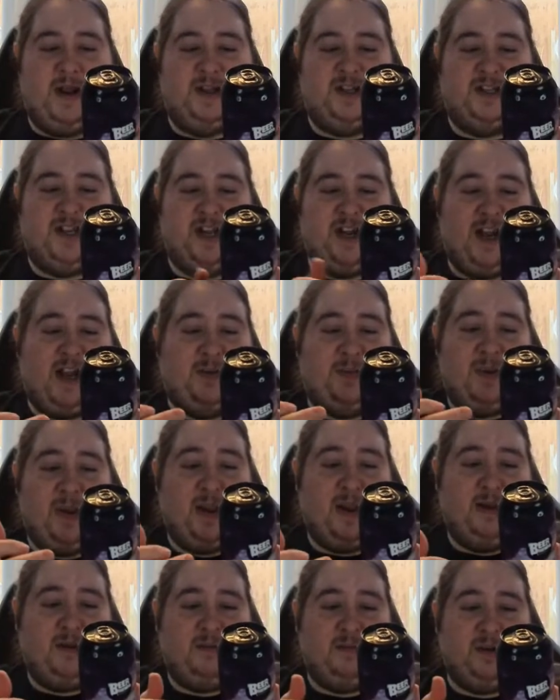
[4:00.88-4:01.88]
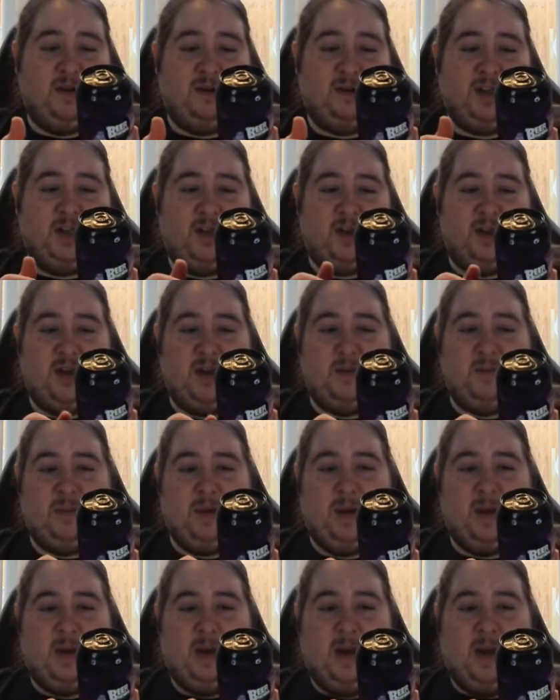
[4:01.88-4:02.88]
NZ IPA.
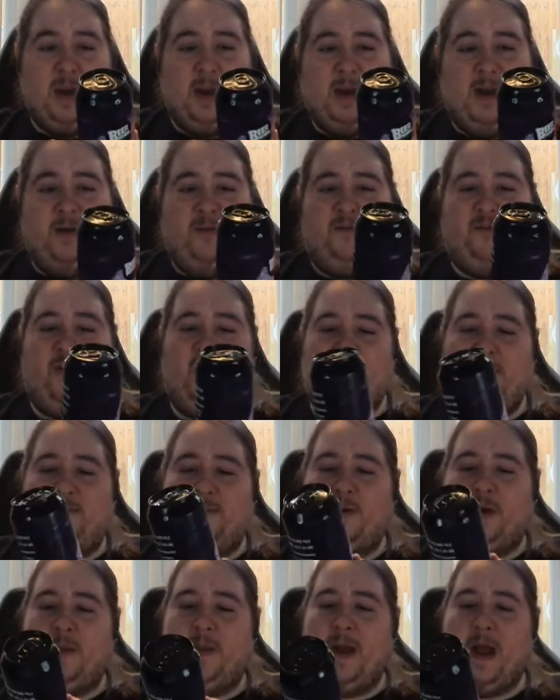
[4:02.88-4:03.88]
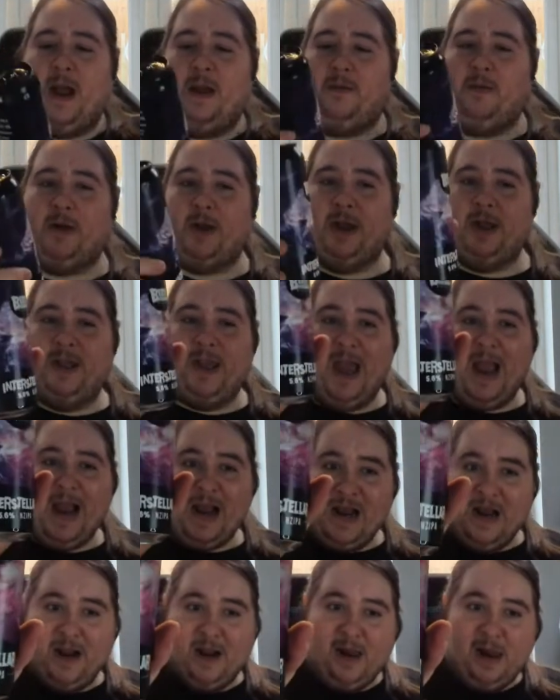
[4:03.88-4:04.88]
Look at the artwork
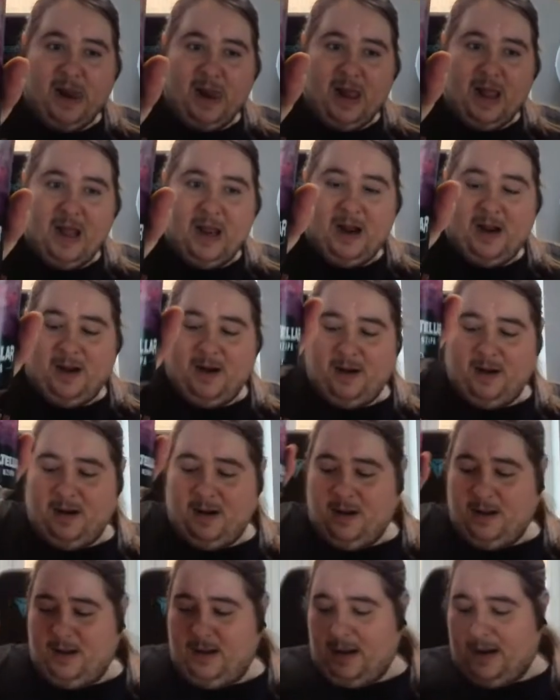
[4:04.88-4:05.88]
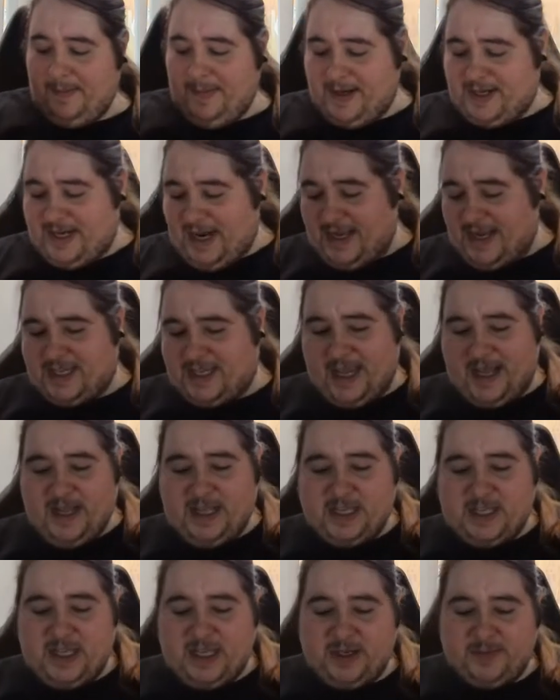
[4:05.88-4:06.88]
again. I'm excited to get
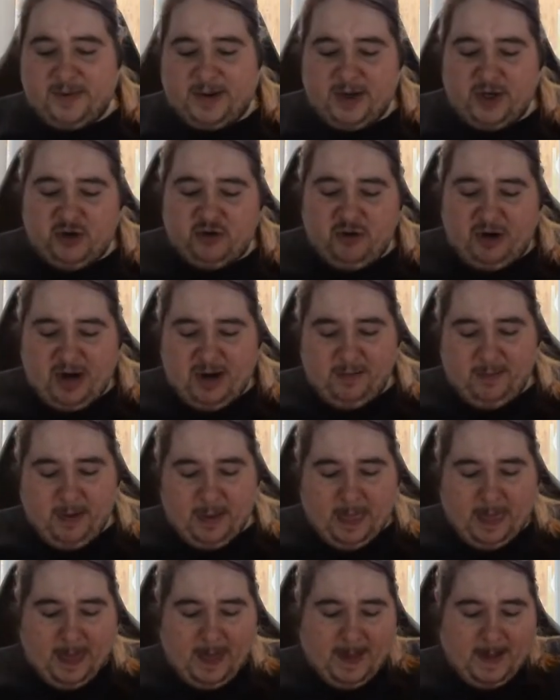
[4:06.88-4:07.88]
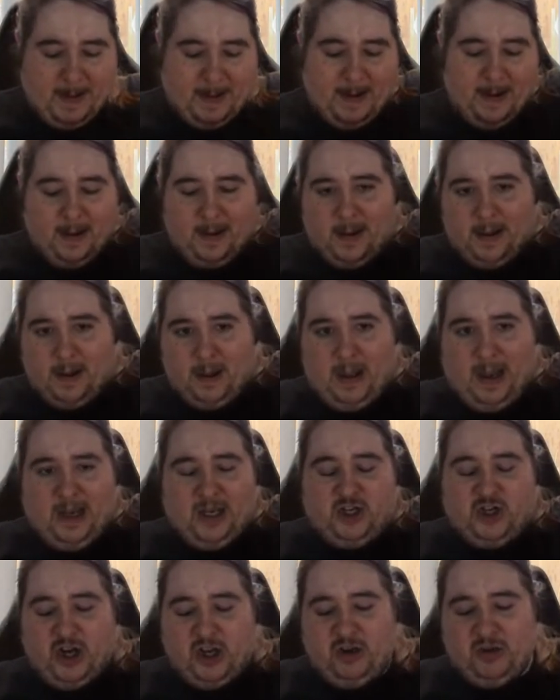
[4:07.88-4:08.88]
into these, man, and try them.
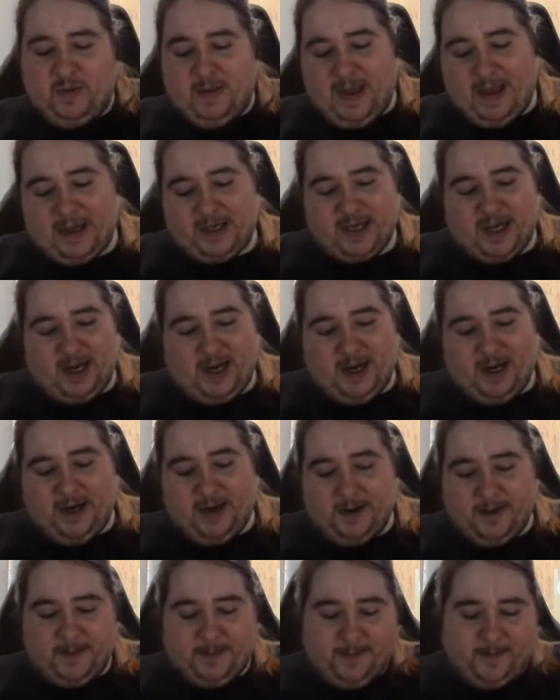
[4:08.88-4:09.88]
Like, genuinely excited.